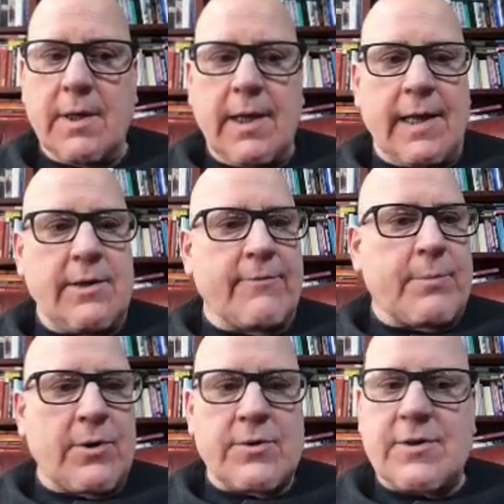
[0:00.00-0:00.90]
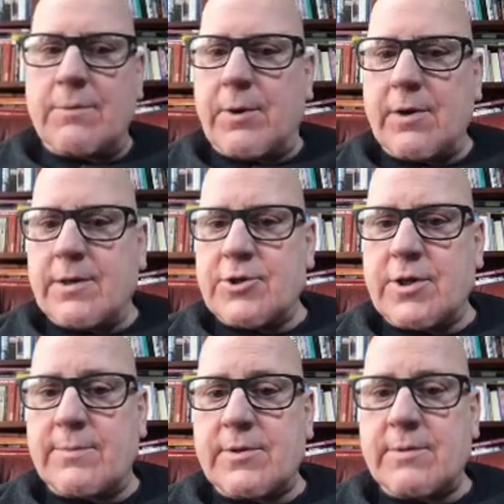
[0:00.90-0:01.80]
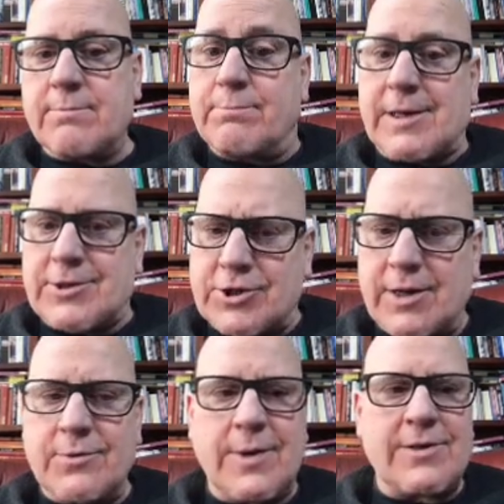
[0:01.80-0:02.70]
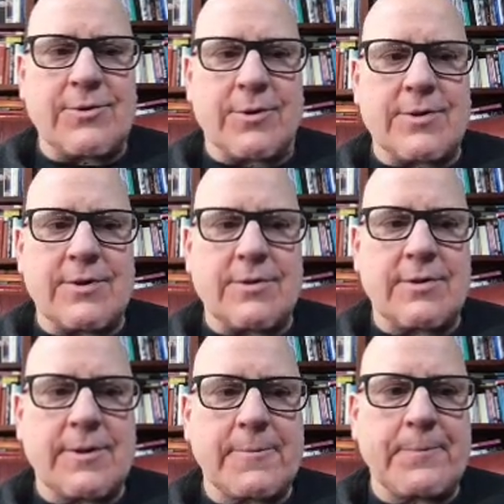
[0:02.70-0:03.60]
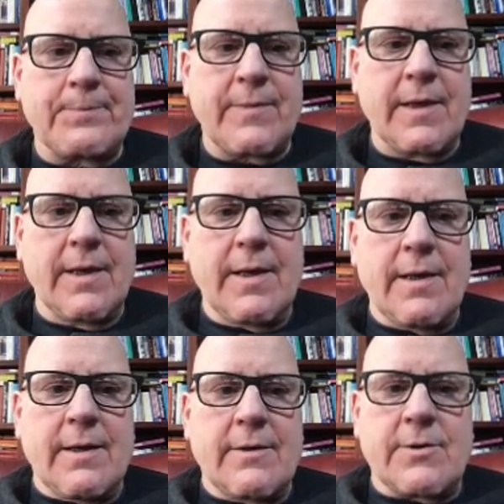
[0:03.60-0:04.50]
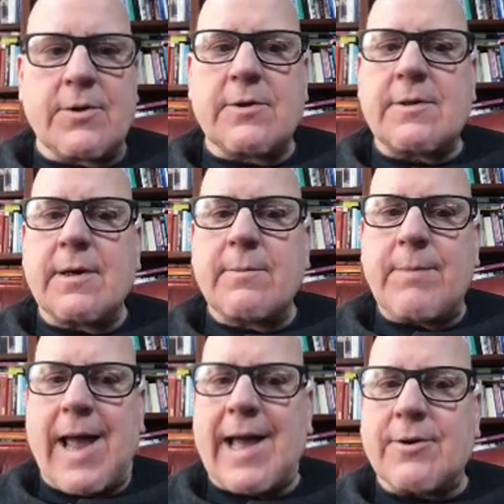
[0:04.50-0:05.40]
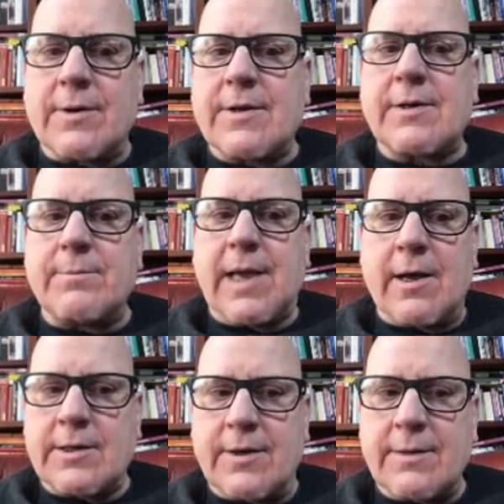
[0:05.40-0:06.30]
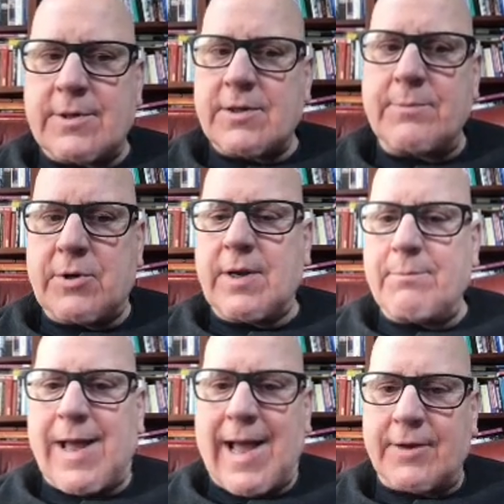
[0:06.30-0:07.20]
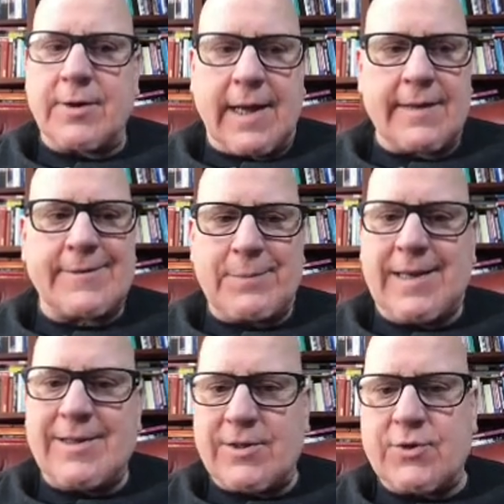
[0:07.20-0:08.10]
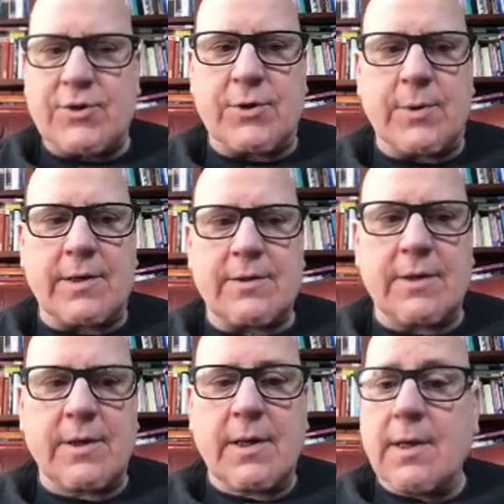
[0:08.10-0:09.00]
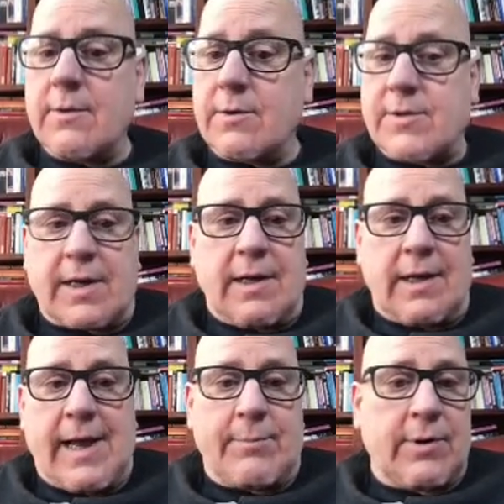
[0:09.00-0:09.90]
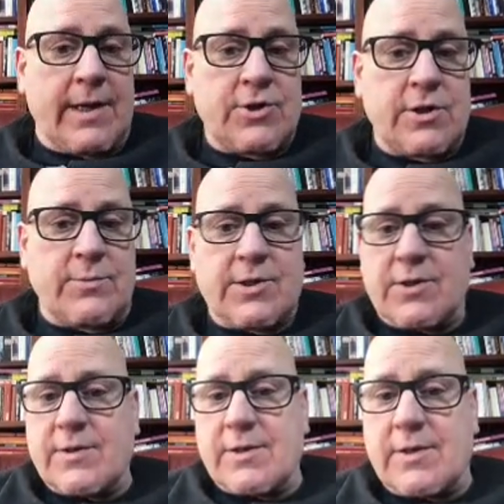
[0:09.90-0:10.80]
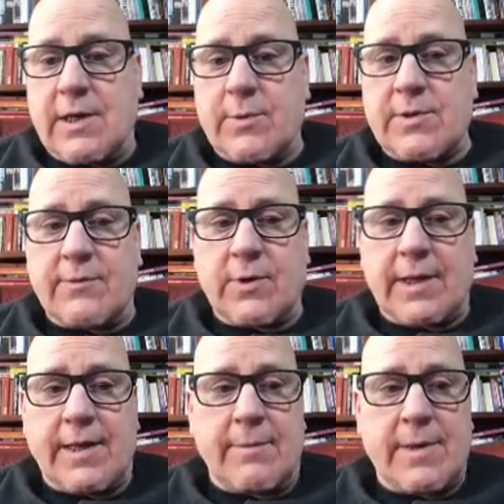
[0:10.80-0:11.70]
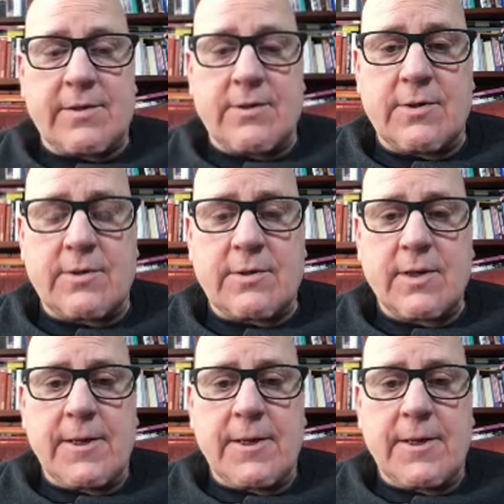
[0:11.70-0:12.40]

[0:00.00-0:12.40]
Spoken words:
And you have personal partnerships, but shared resources. So there's pattern. The autonomous computing pattern has pieces to it. There's the collaboration, which is the sequence of related messages.